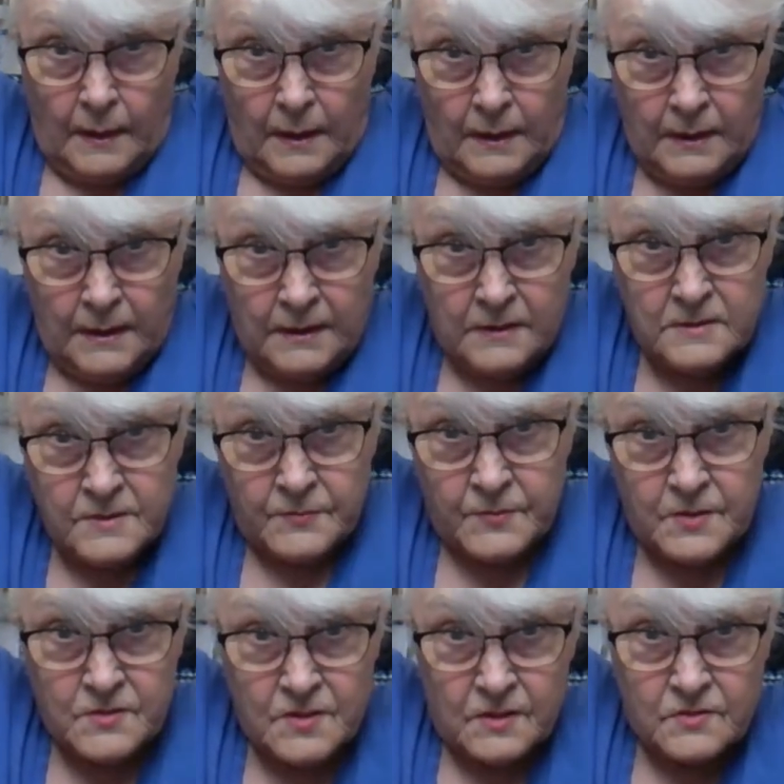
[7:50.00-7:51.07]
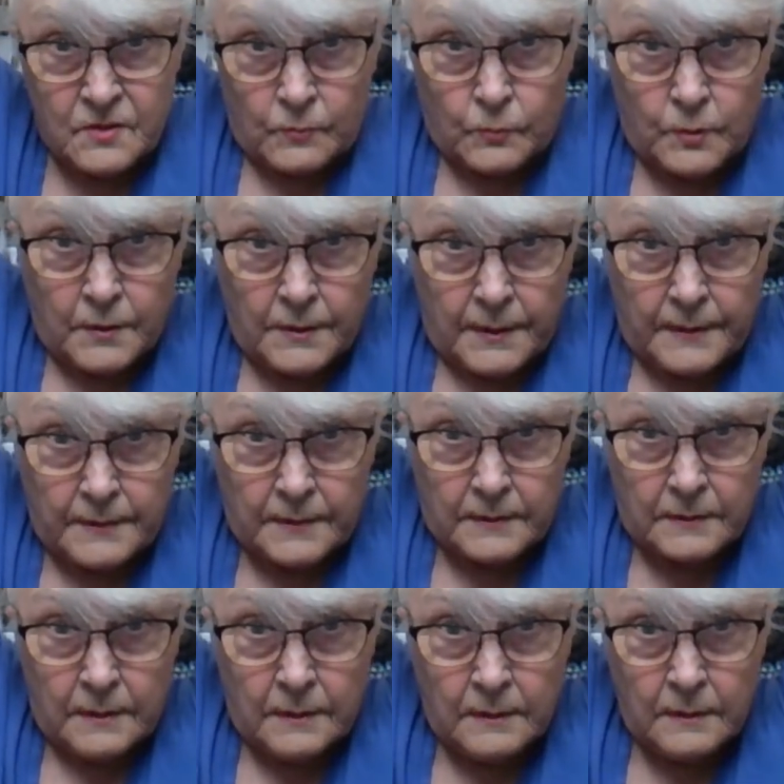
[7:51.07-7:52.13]
I guess if this doesn't work, I
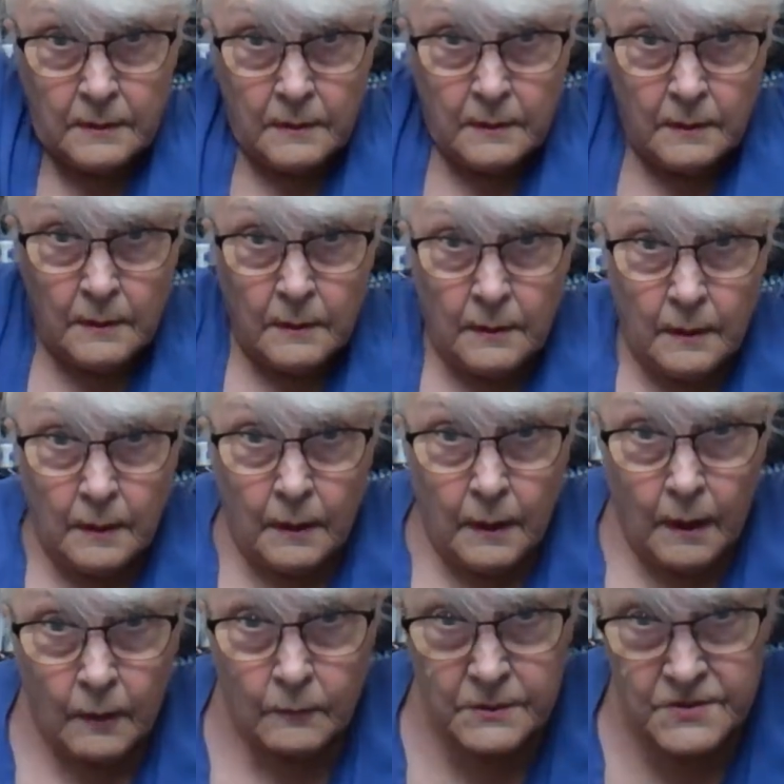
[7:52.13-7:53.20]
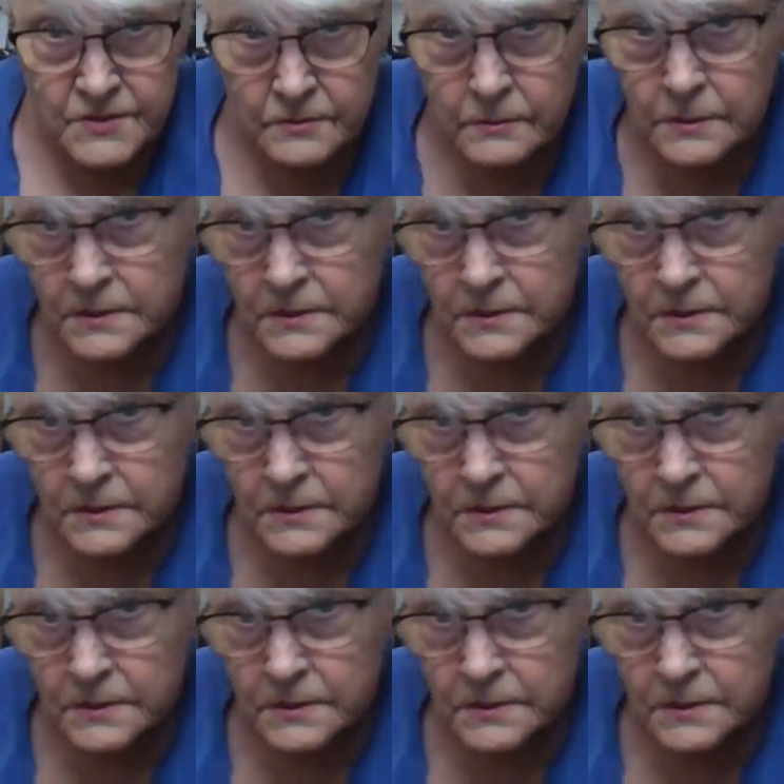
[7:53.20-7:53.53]
can always do it a